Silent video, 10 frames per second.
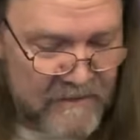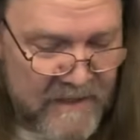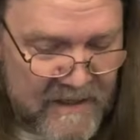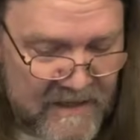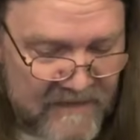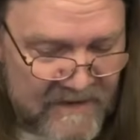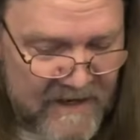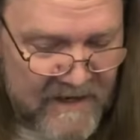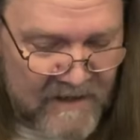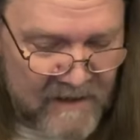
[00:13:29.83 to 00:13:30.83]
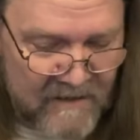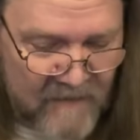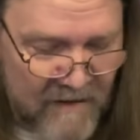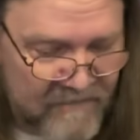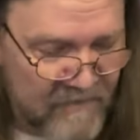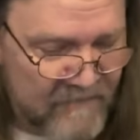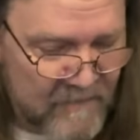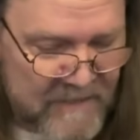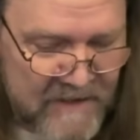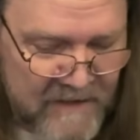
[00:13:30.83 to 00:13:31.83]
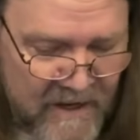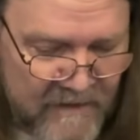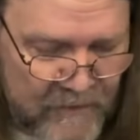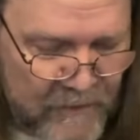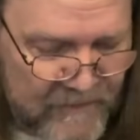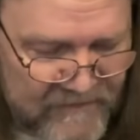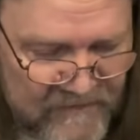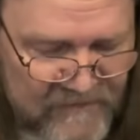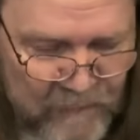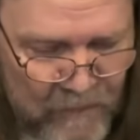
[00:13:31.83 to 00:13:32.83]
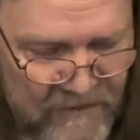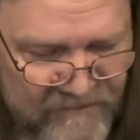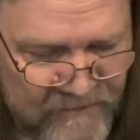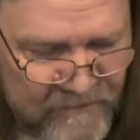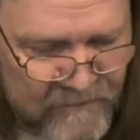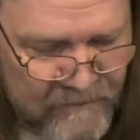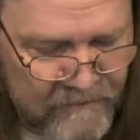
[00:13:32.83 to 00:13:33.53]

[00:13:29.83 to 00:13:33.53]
that has had a love offer from another situation.